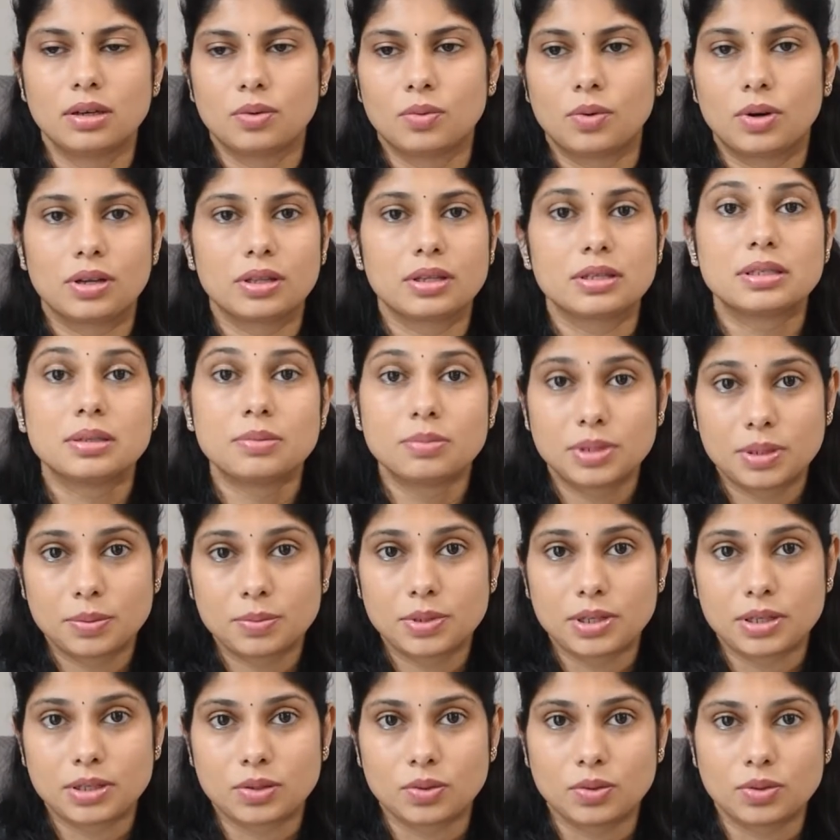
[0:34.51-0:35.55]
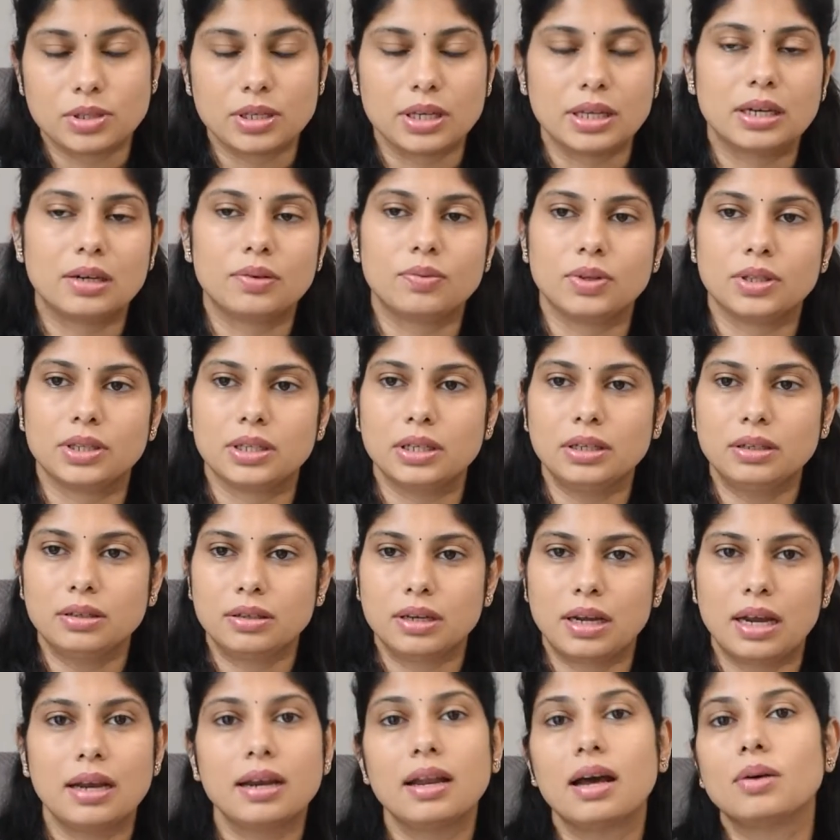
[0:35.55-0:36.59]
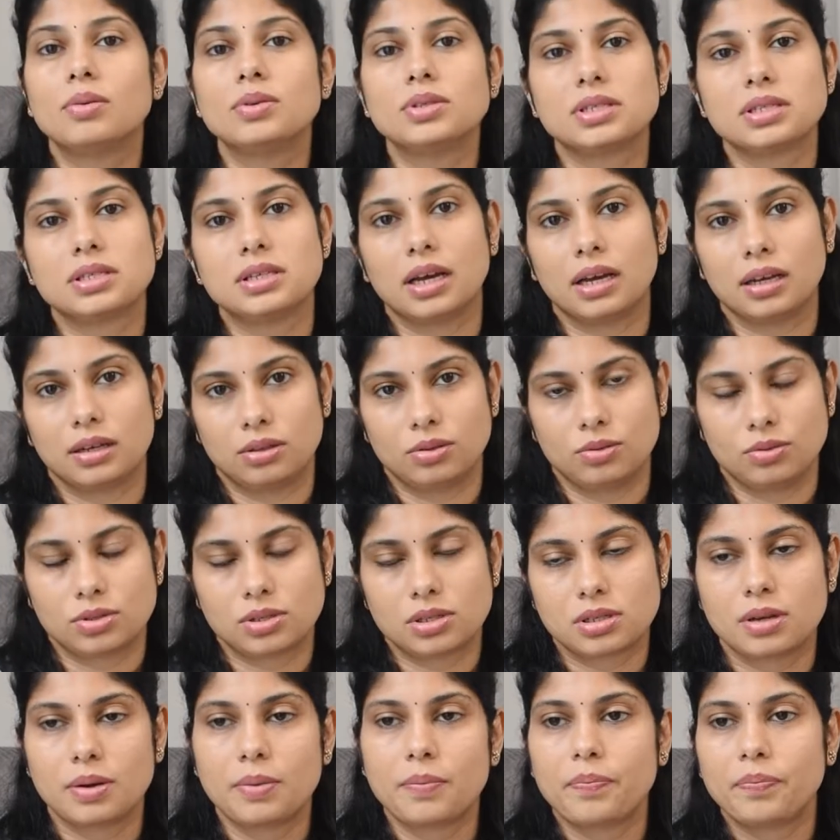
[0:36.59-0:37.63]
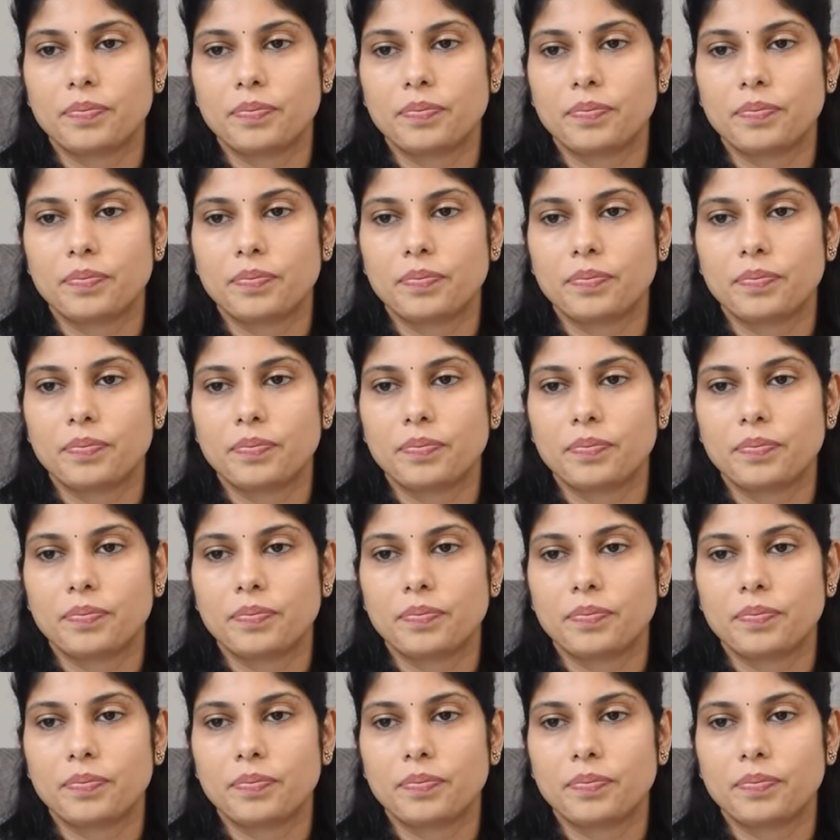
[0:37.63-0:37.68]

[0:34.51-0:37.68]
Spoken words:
what are the symptoms associated with it and how is it diagnosed?